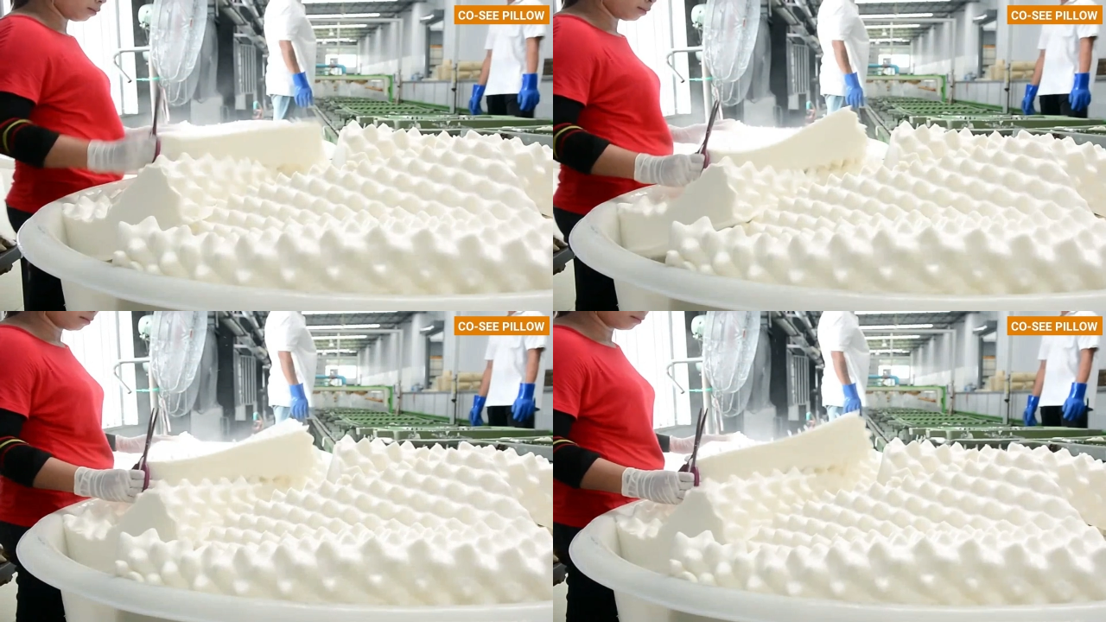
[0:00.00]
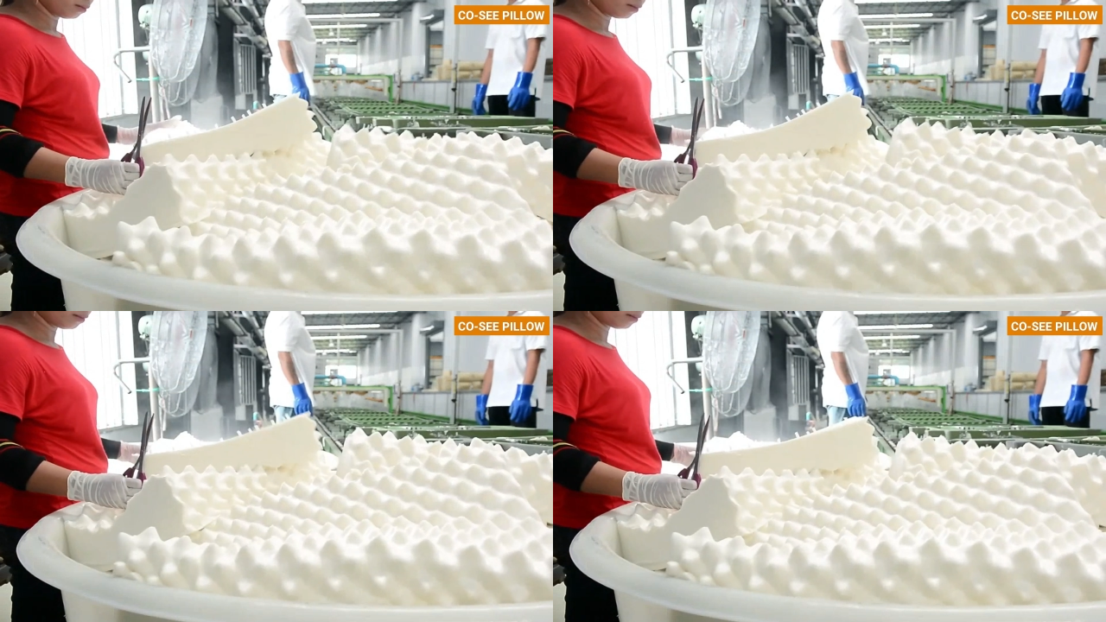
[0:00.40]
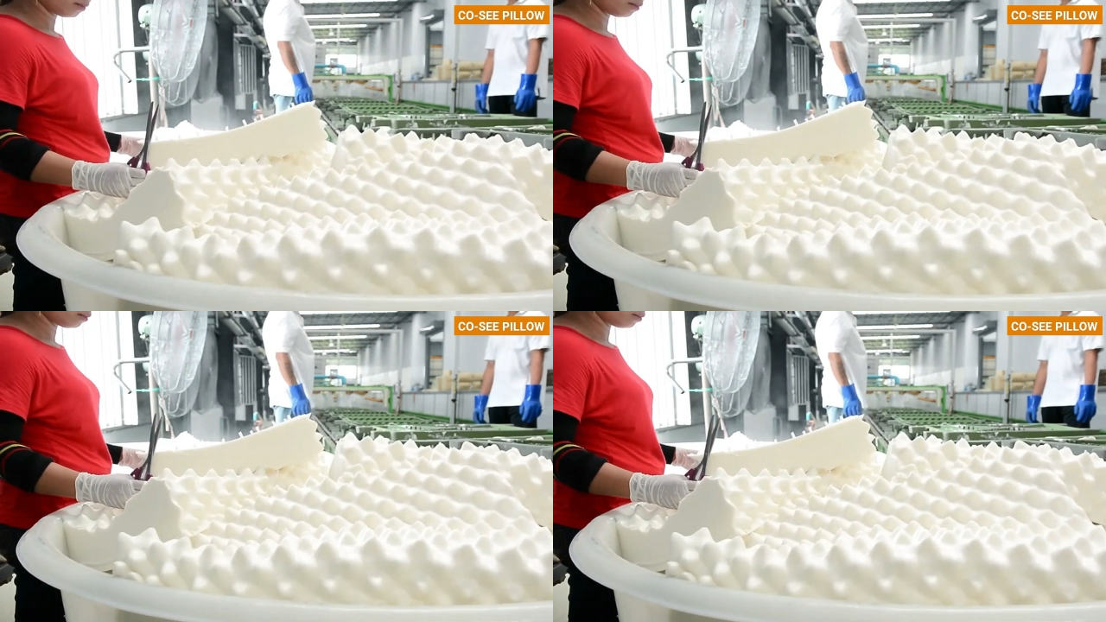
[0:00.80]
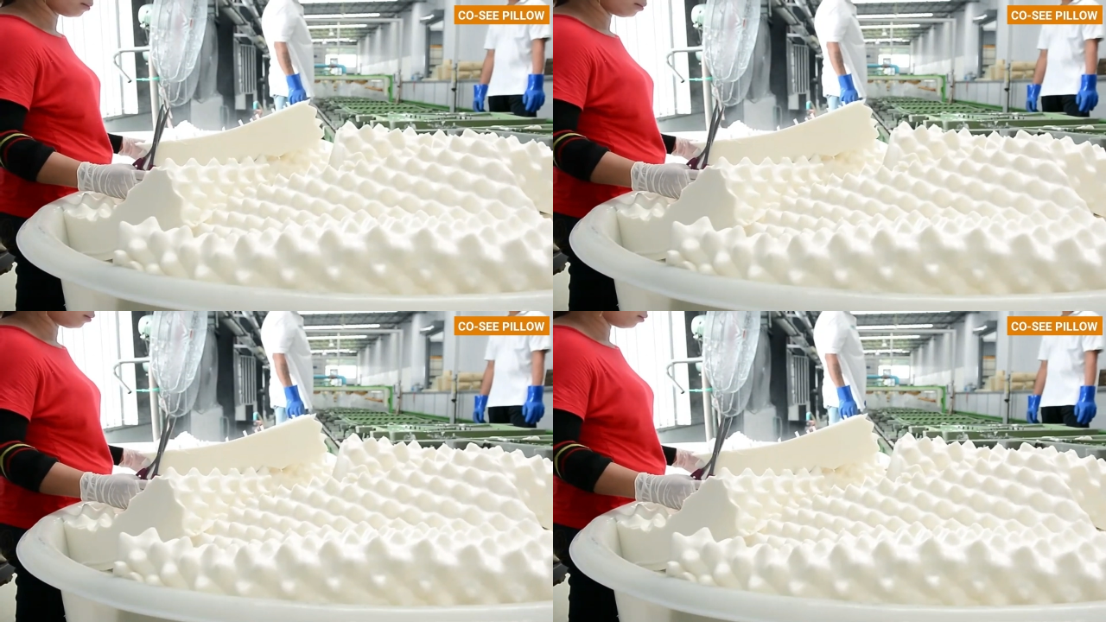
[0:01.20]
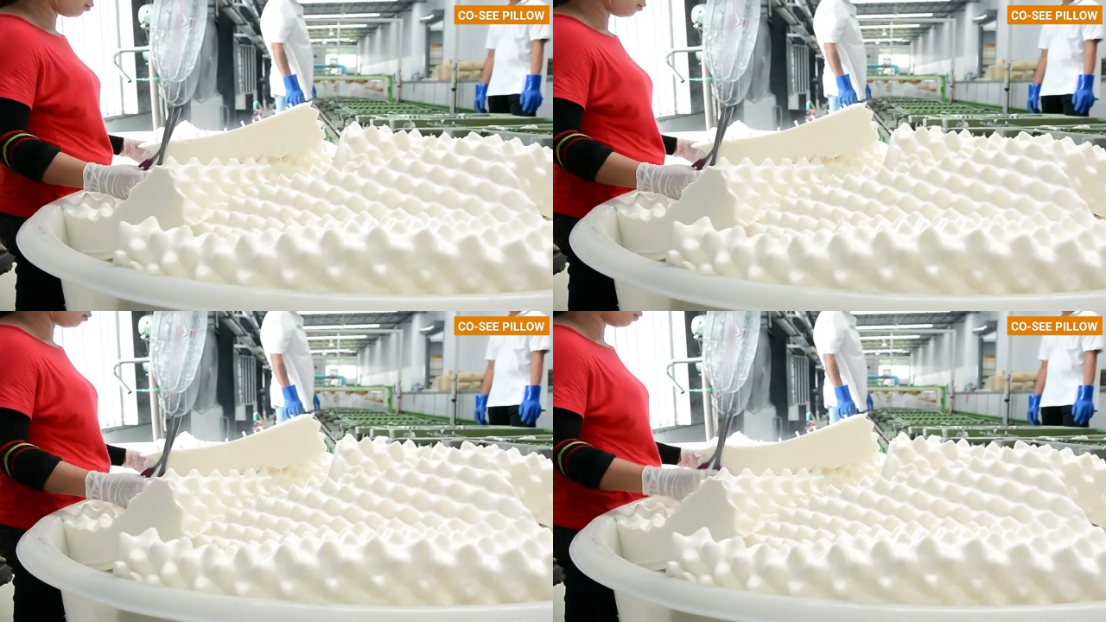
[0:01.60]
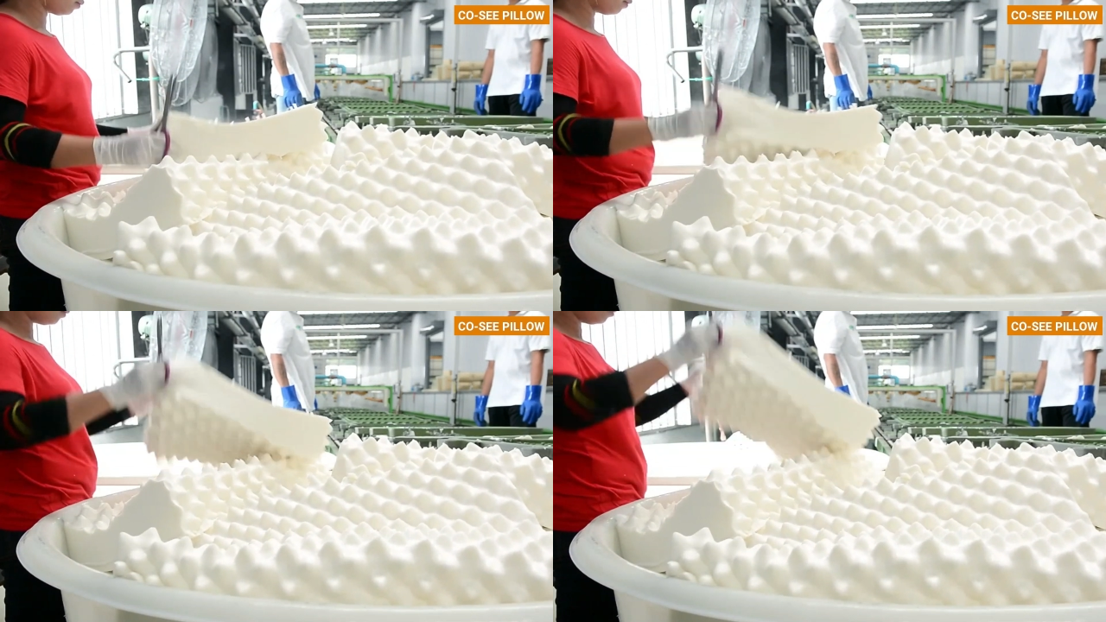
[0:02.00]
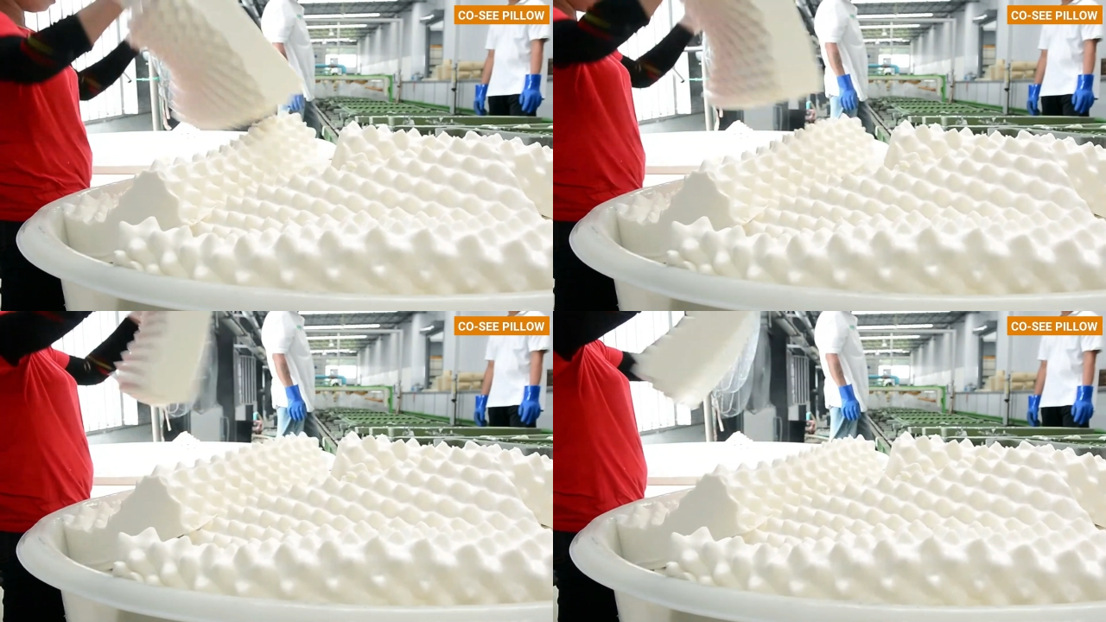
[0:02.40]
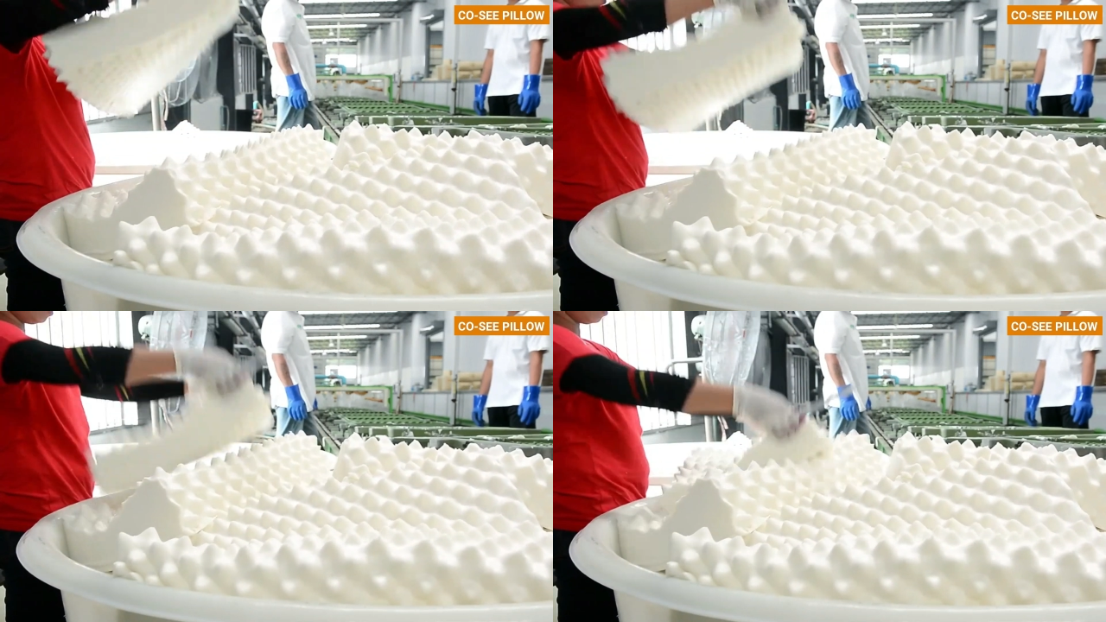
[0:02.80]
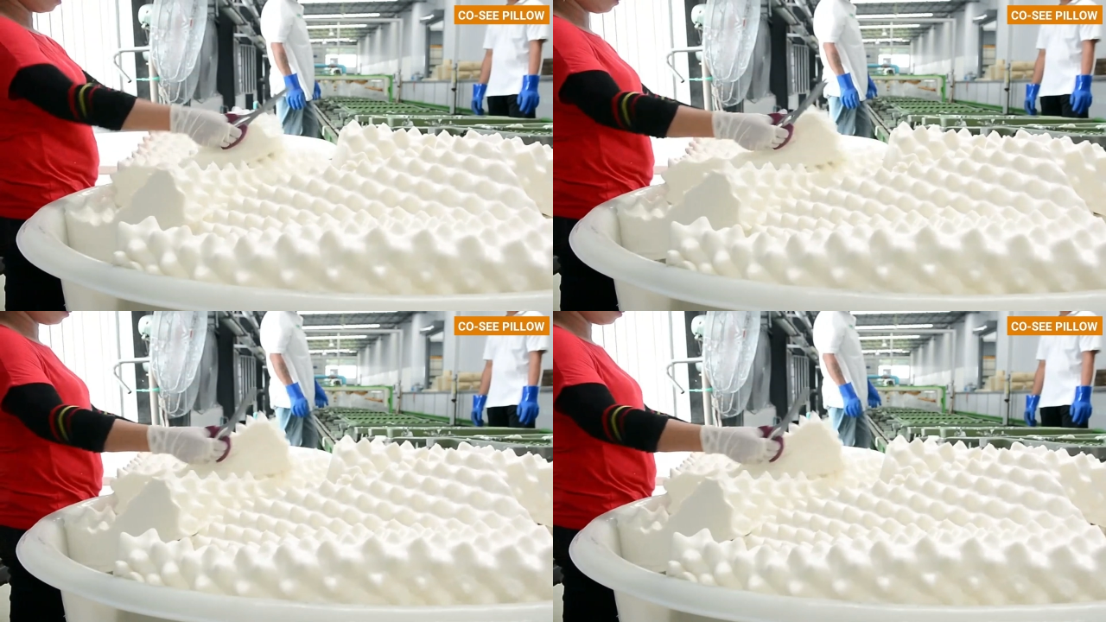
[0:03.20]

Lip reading: Nobody's mouth can be seen.